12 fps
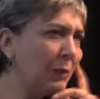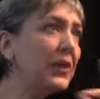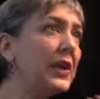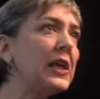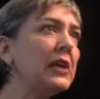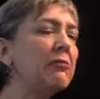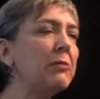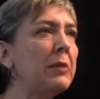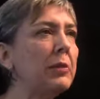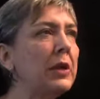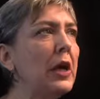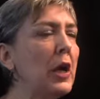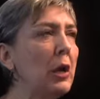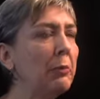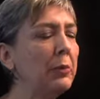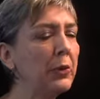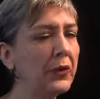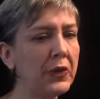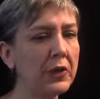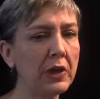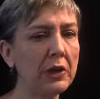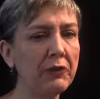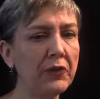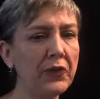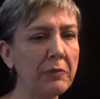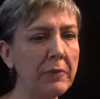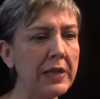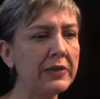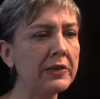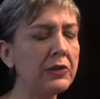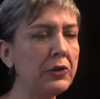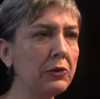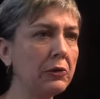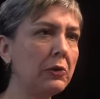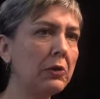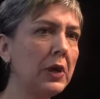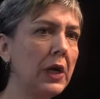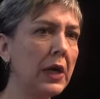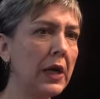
I'm thinking of maybe books that have cemented your